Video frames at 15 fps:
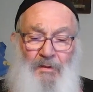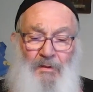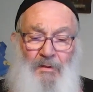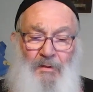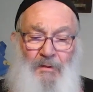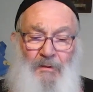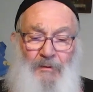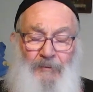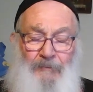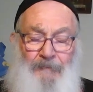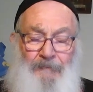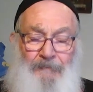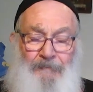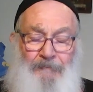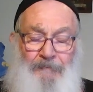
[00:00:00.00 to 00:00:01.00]

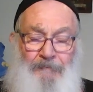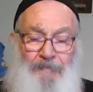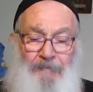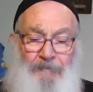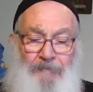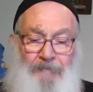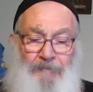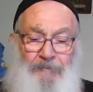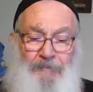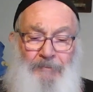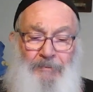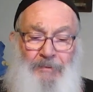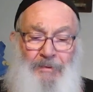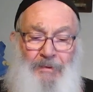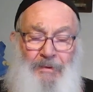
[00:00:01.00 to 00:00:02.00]

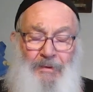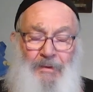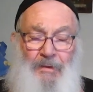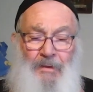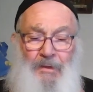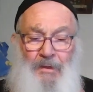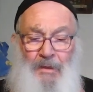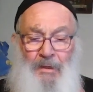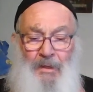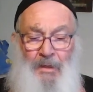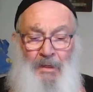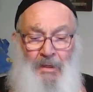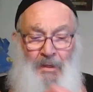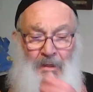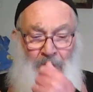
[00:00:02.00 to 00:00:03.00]
(no one is talking)